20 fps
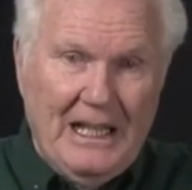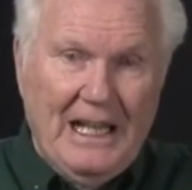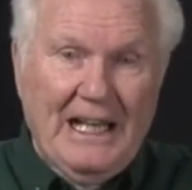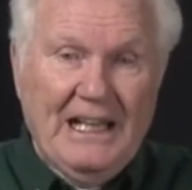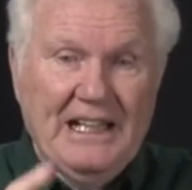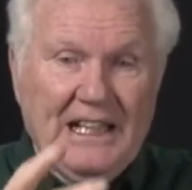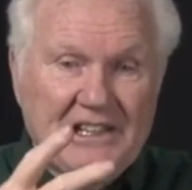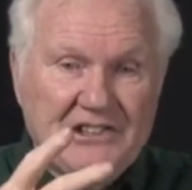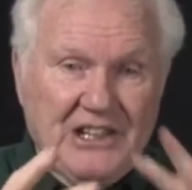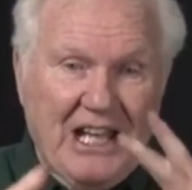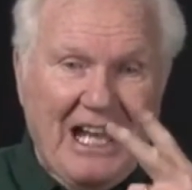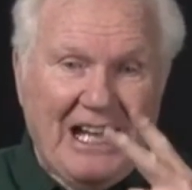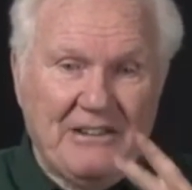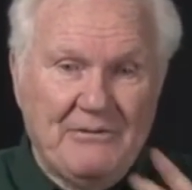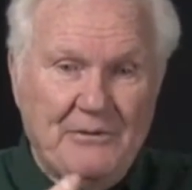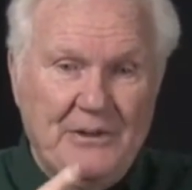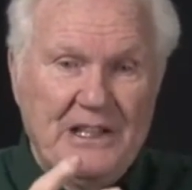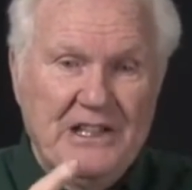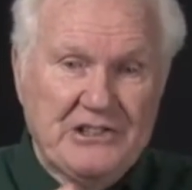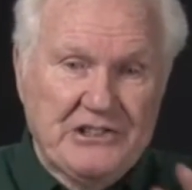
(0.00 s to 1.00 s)
And as I
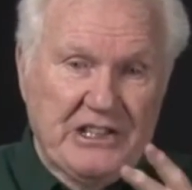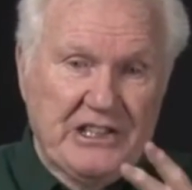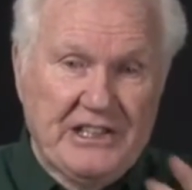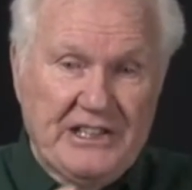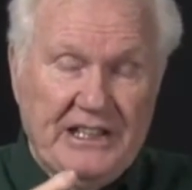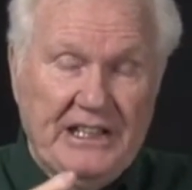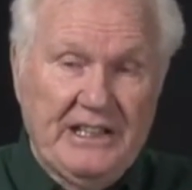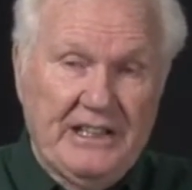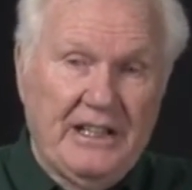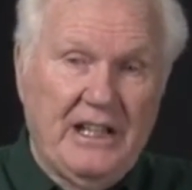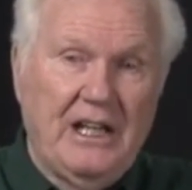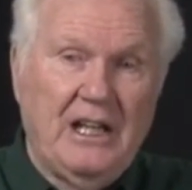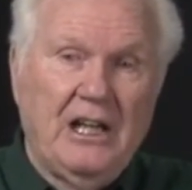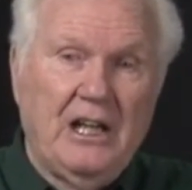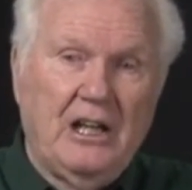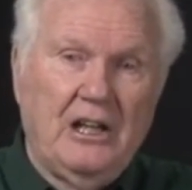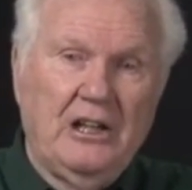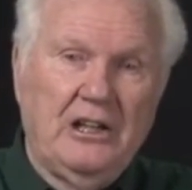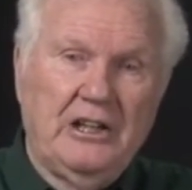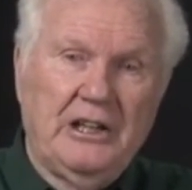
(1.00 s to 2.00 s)
visited,
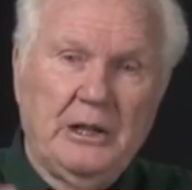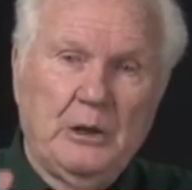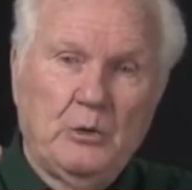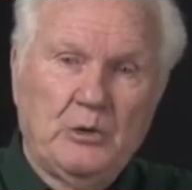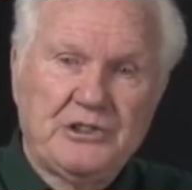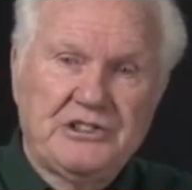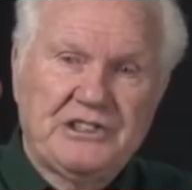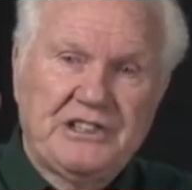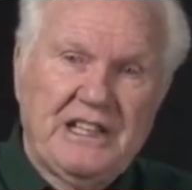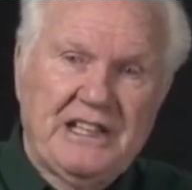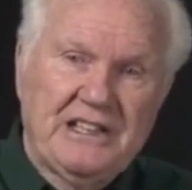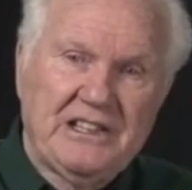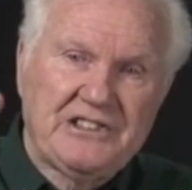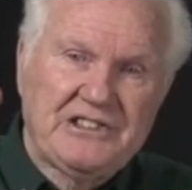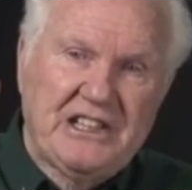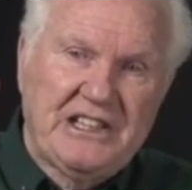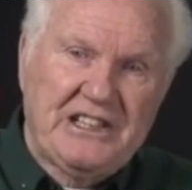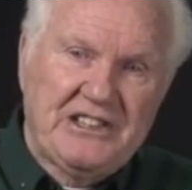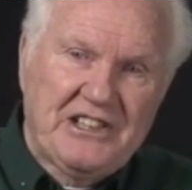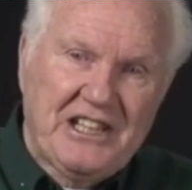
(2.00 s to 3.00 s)
uh, it was
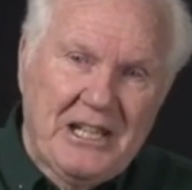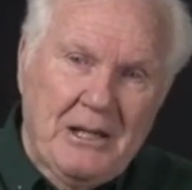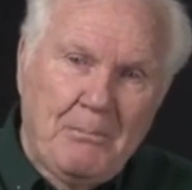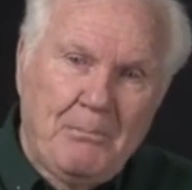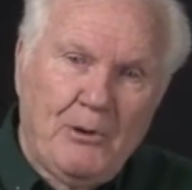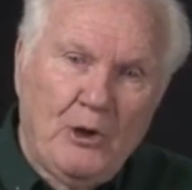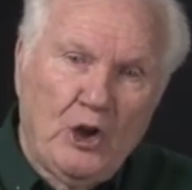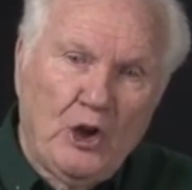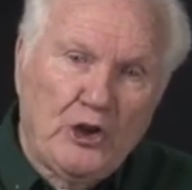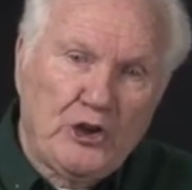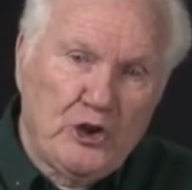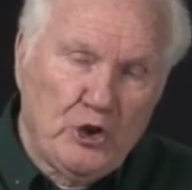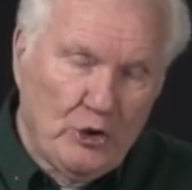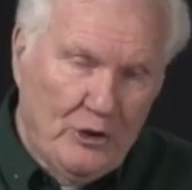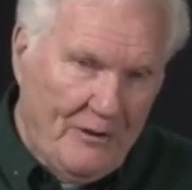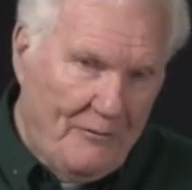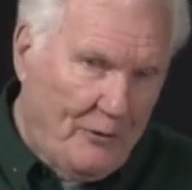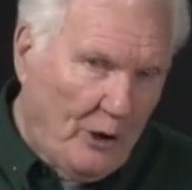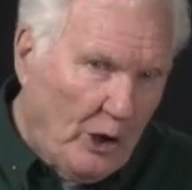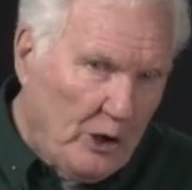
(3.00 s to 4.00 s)
Tennessee Temple
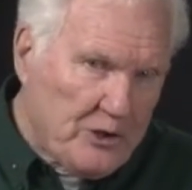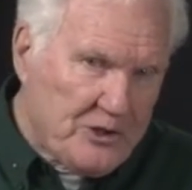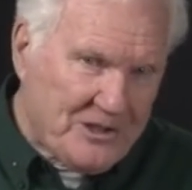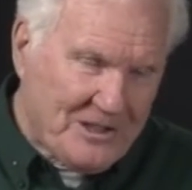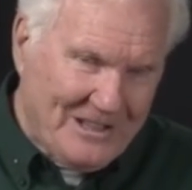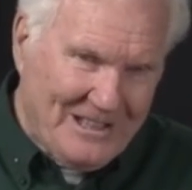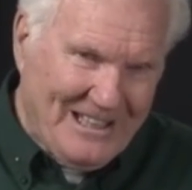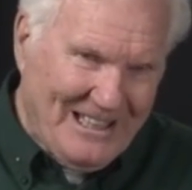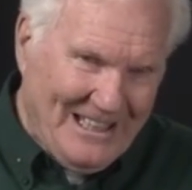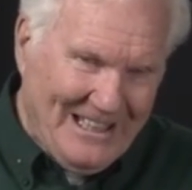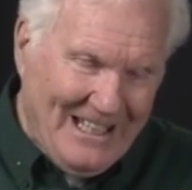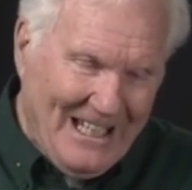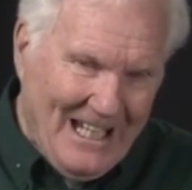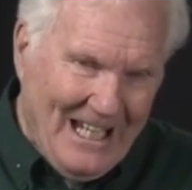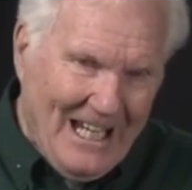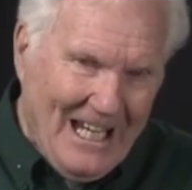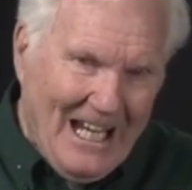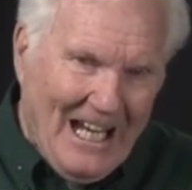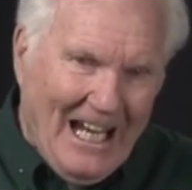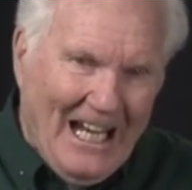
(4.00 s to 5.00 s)
University,
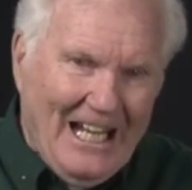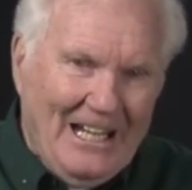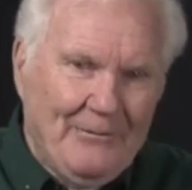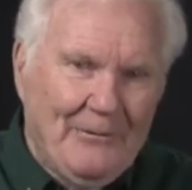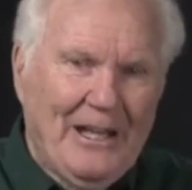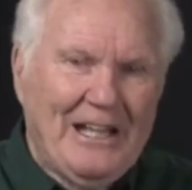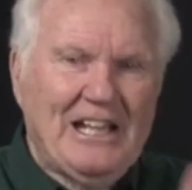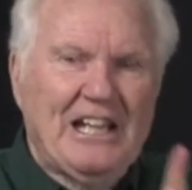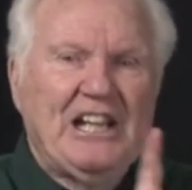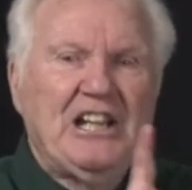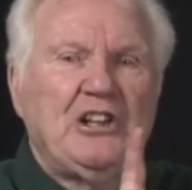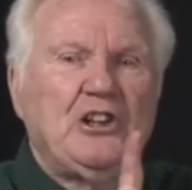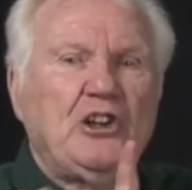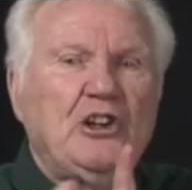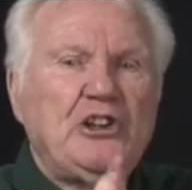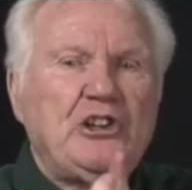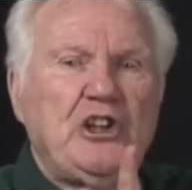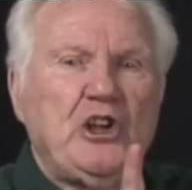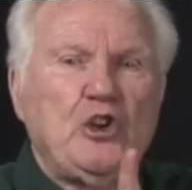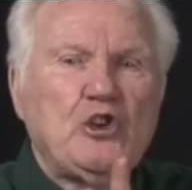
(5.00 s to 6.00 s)
and they
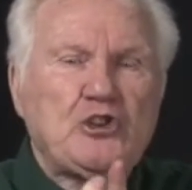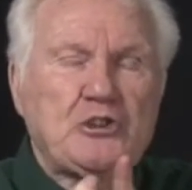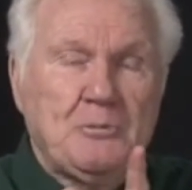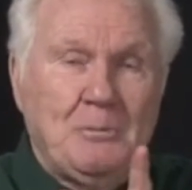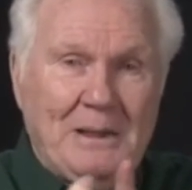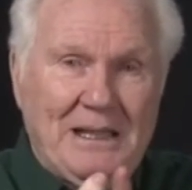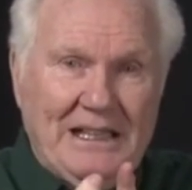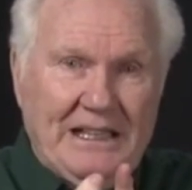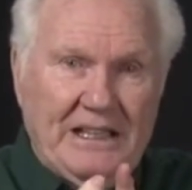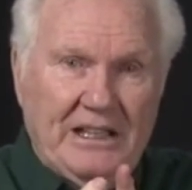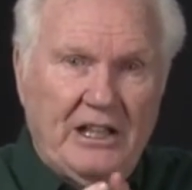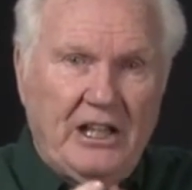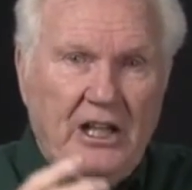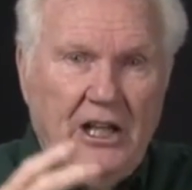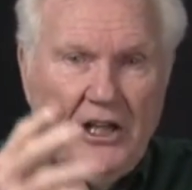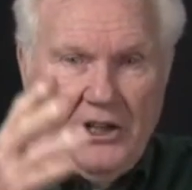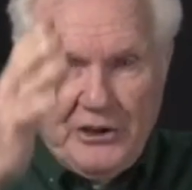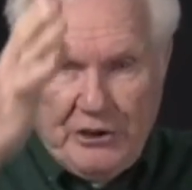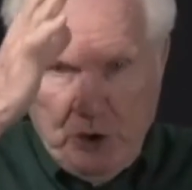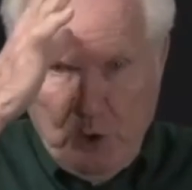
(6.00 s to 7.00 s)
introduced me
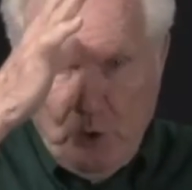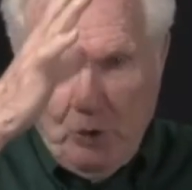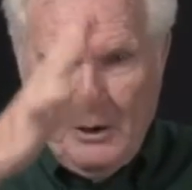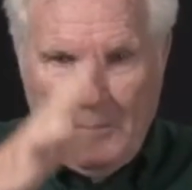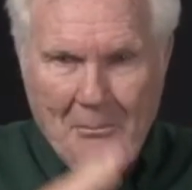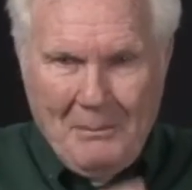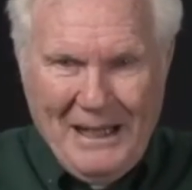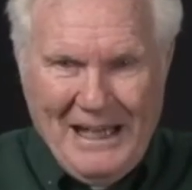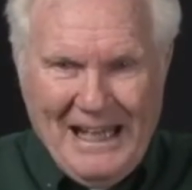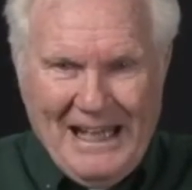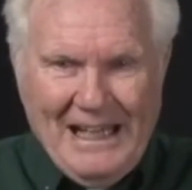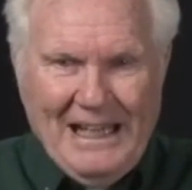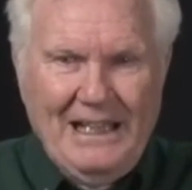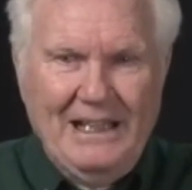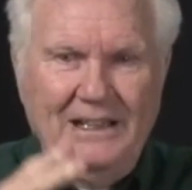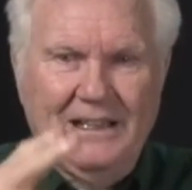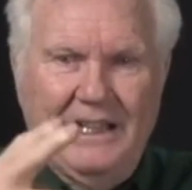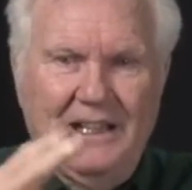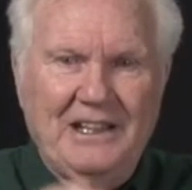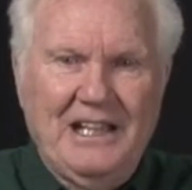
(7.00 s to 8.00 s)
to a
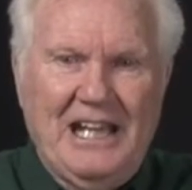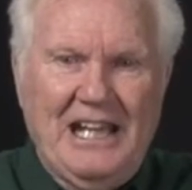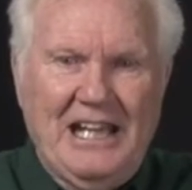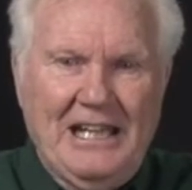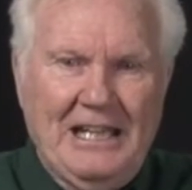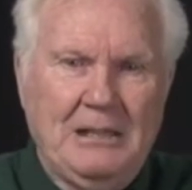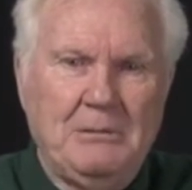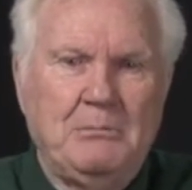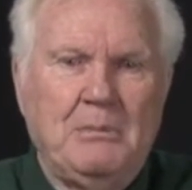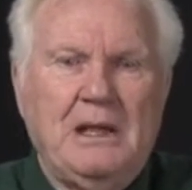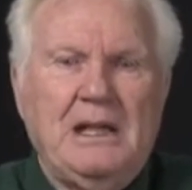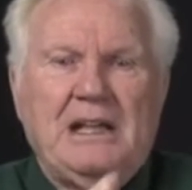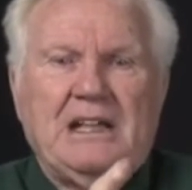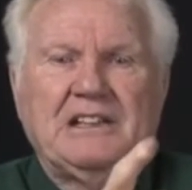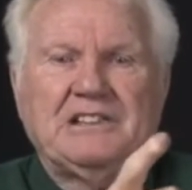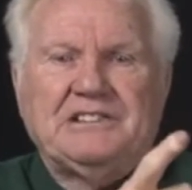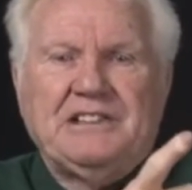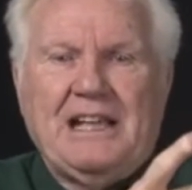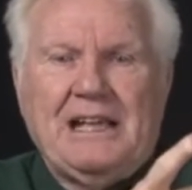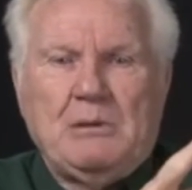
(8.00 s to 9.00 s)
man named,
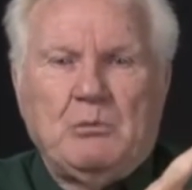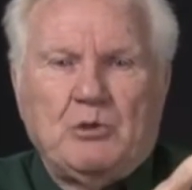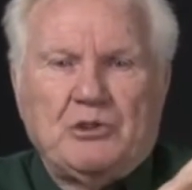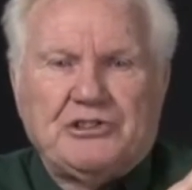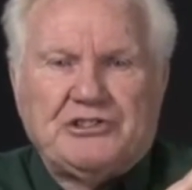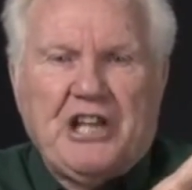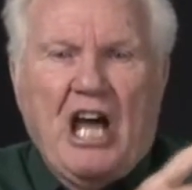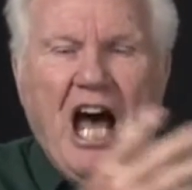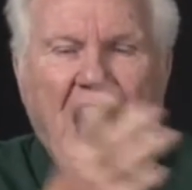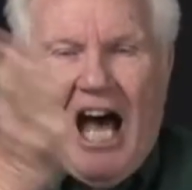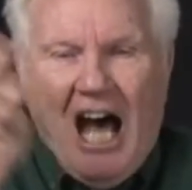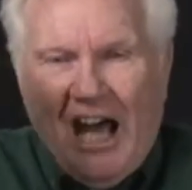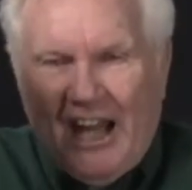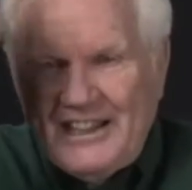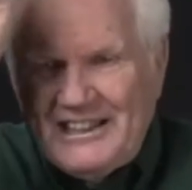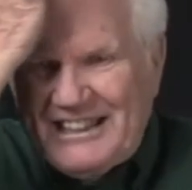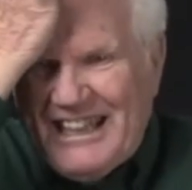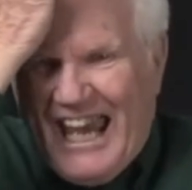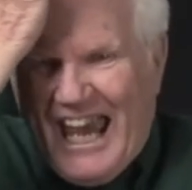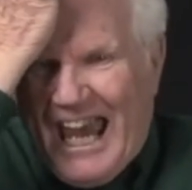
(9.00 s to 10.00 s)
his name was
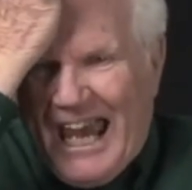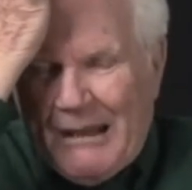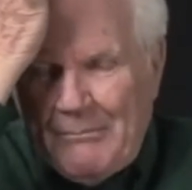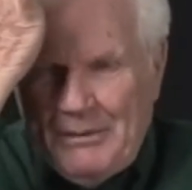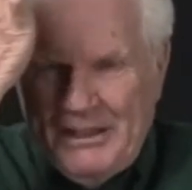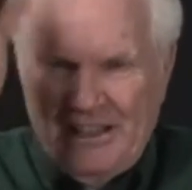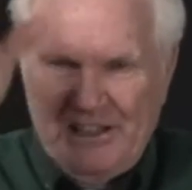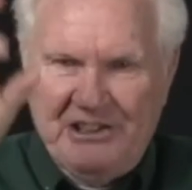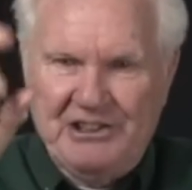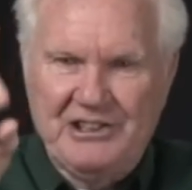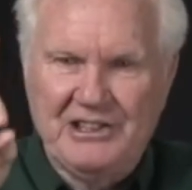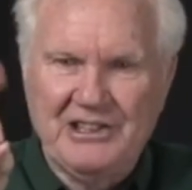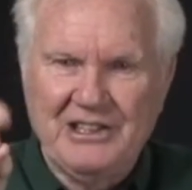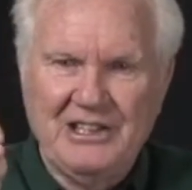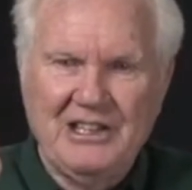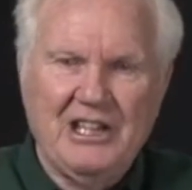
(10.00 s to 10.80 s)
Don Cabbage.